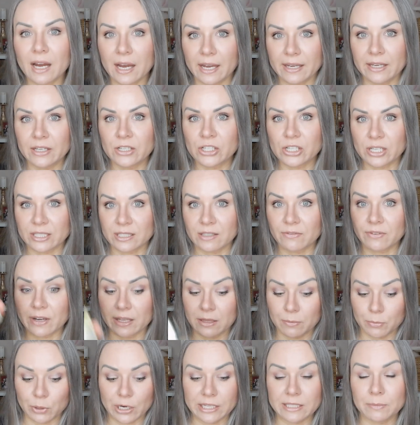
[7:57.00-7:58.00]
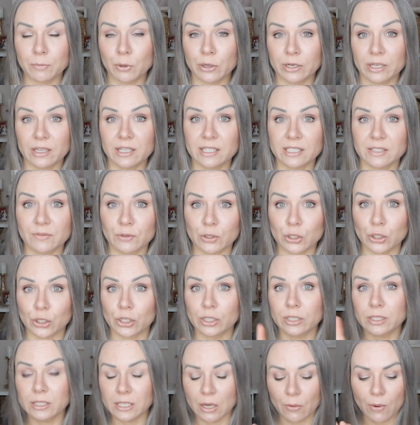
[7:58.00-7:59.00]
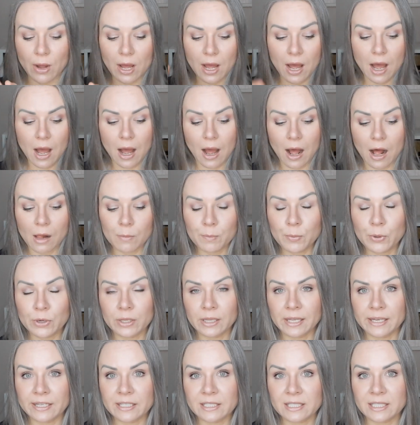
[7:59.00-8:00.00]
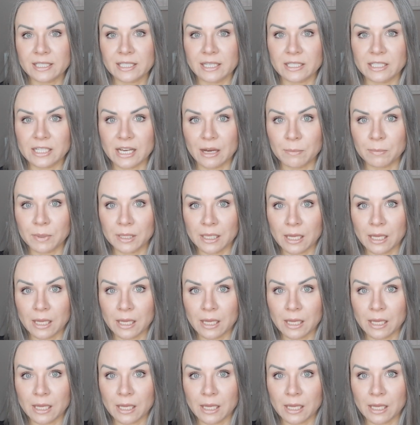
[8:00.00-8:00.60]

I can justify the price point of this for sure. So I'll put links down